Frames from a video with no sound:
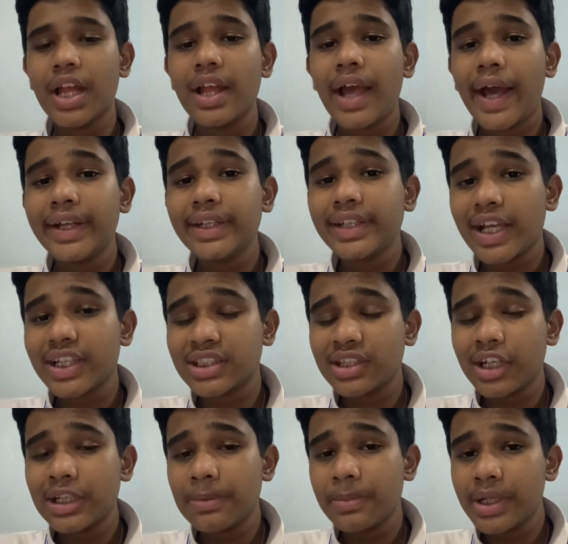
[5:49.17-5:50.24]
And it asked
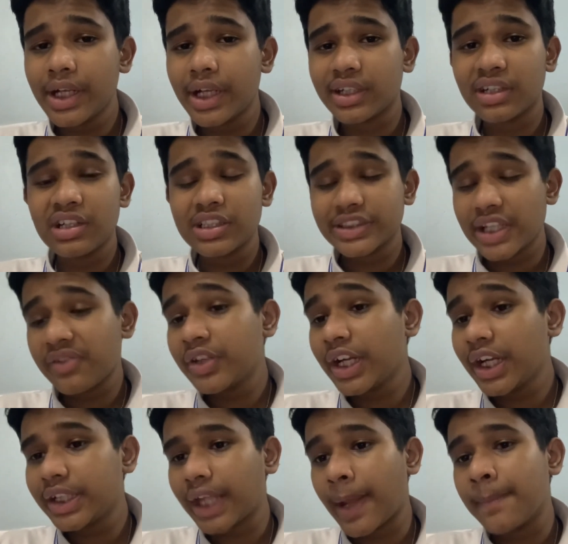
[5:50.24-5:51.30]
the mirror
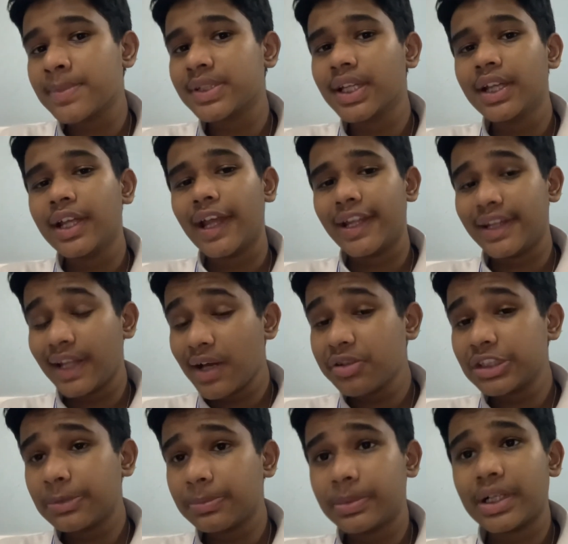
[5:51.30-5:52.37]
several times, and now
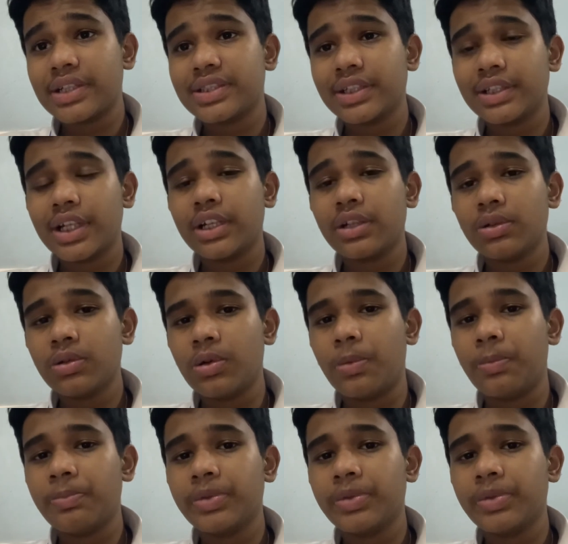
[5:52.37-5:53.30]
the mirror said that, "Oh,